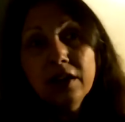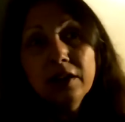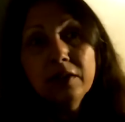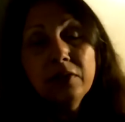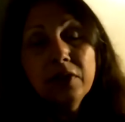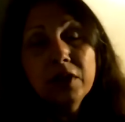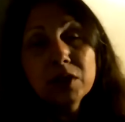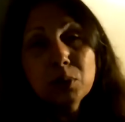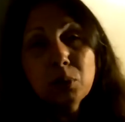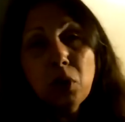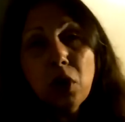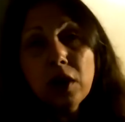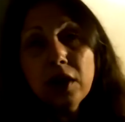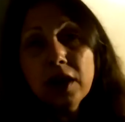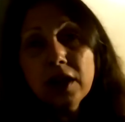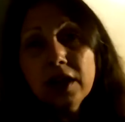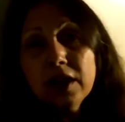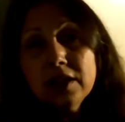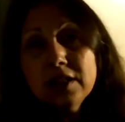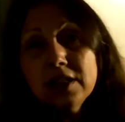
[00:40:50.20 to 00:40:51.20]
this
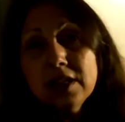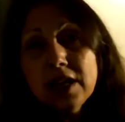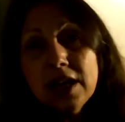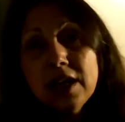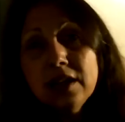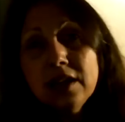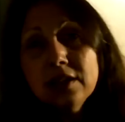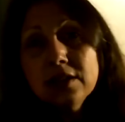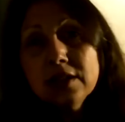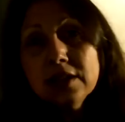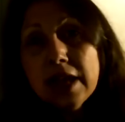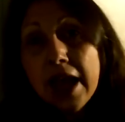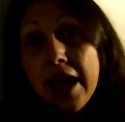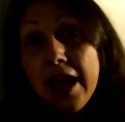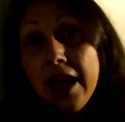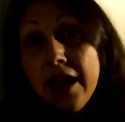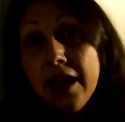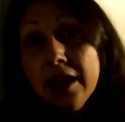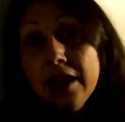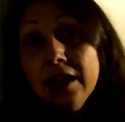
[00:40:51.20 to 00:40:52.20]
product contains
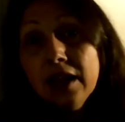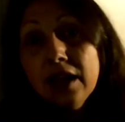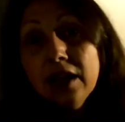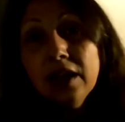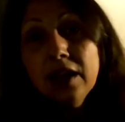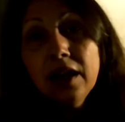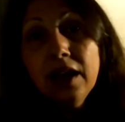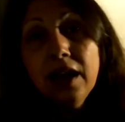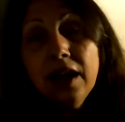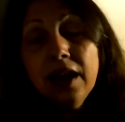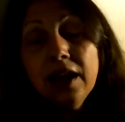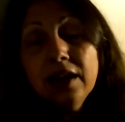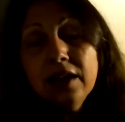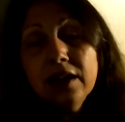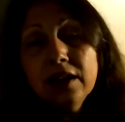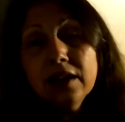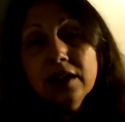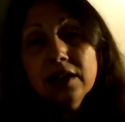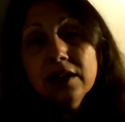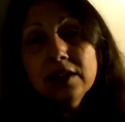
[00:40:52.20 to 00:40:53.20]
egg, and
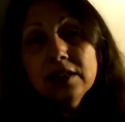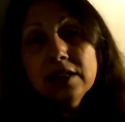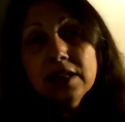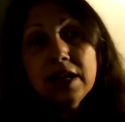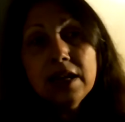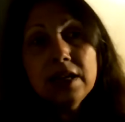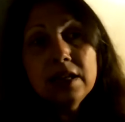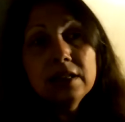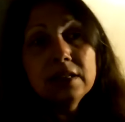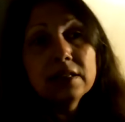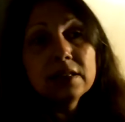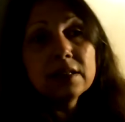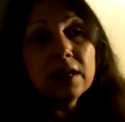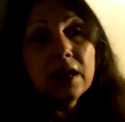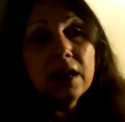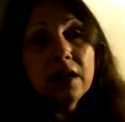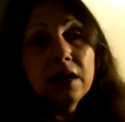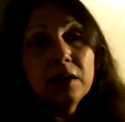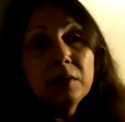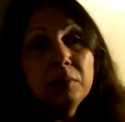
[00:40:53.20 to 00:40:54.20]
it contains
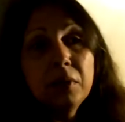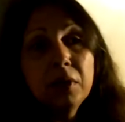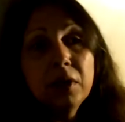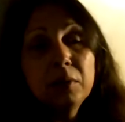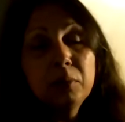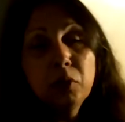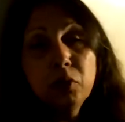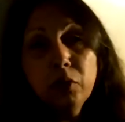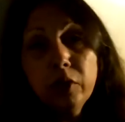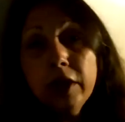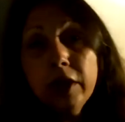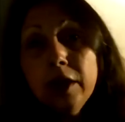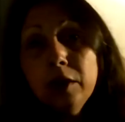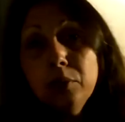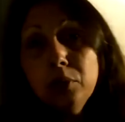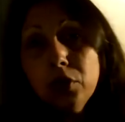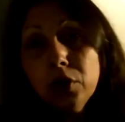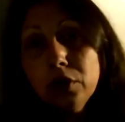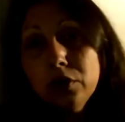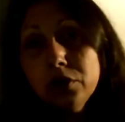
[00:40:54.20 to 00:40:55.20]
marine
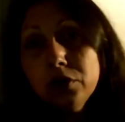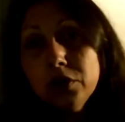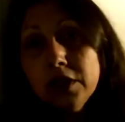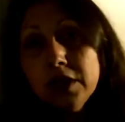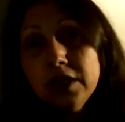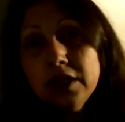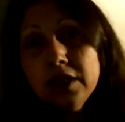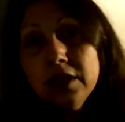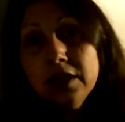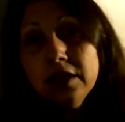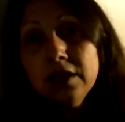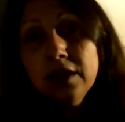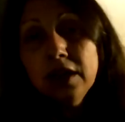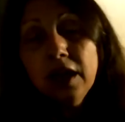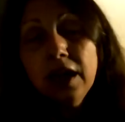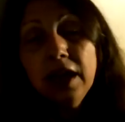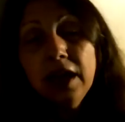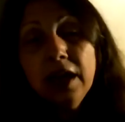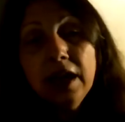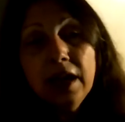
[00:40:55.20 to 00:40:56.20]
protein
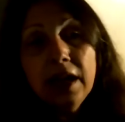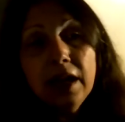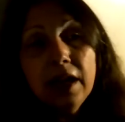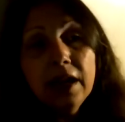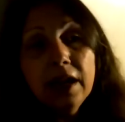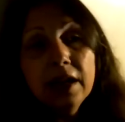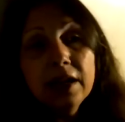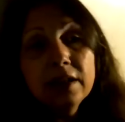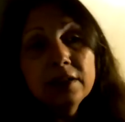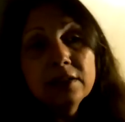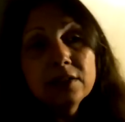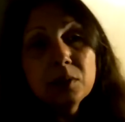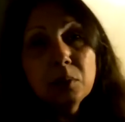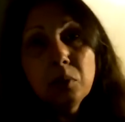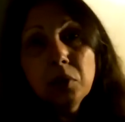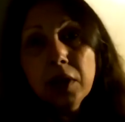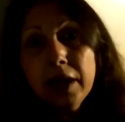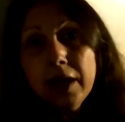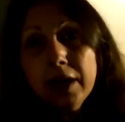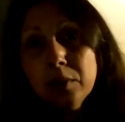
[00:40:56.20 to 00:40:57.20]
and some
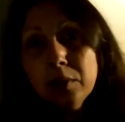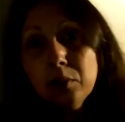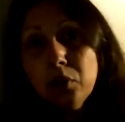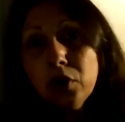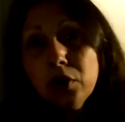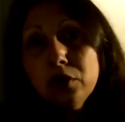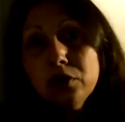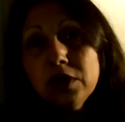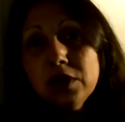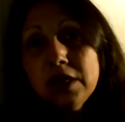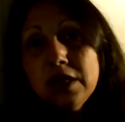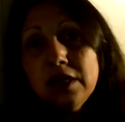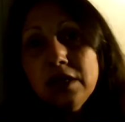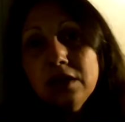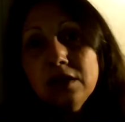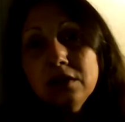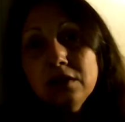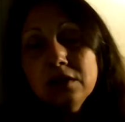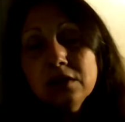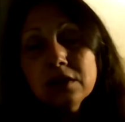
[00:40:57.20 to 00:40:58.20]
plant
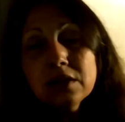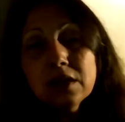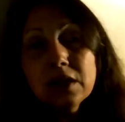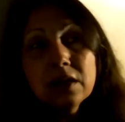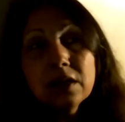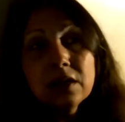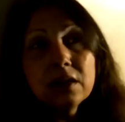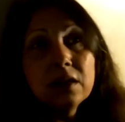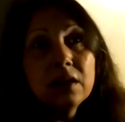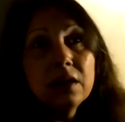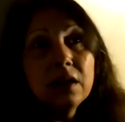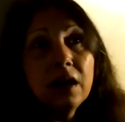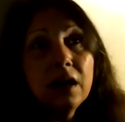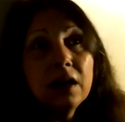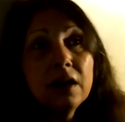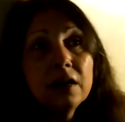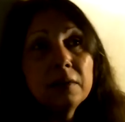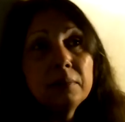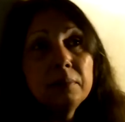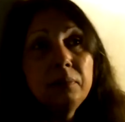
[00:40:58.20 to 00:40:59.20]
proteins, and
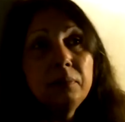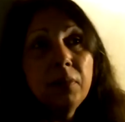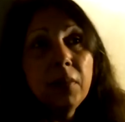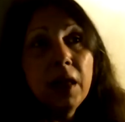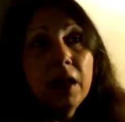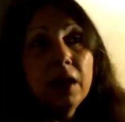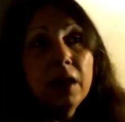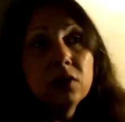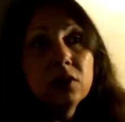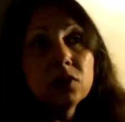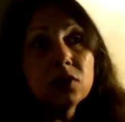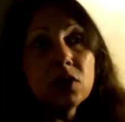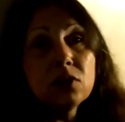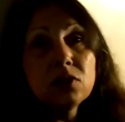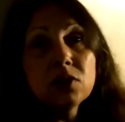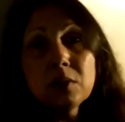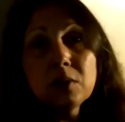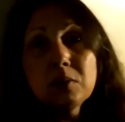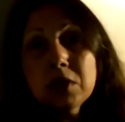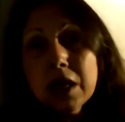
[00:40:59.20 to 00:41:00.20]
so
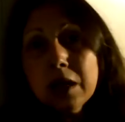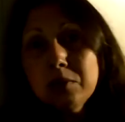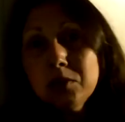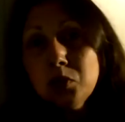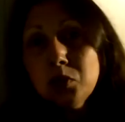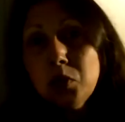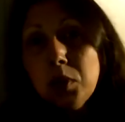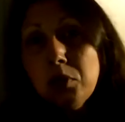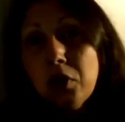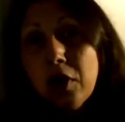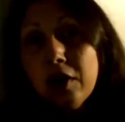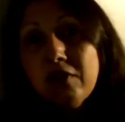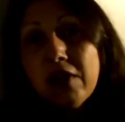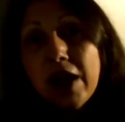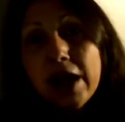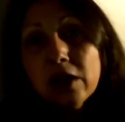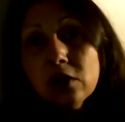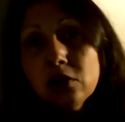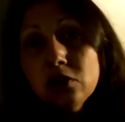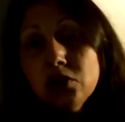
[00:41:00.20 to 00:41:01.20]
sometimes people have
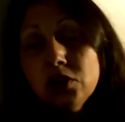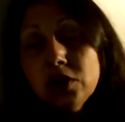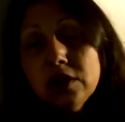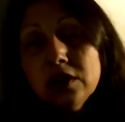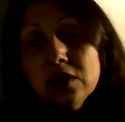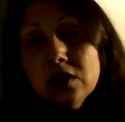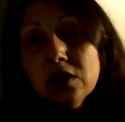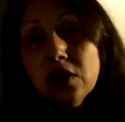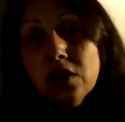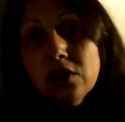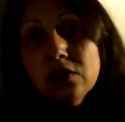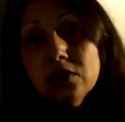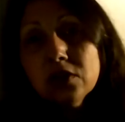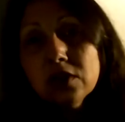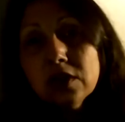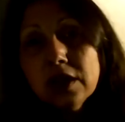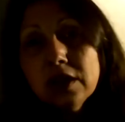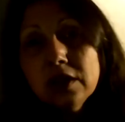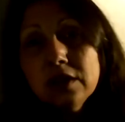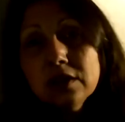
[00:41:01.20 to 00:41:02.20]
allergies to those
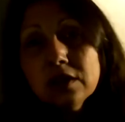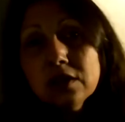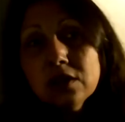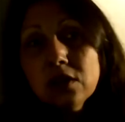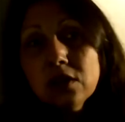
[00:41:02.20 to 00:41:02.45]
things,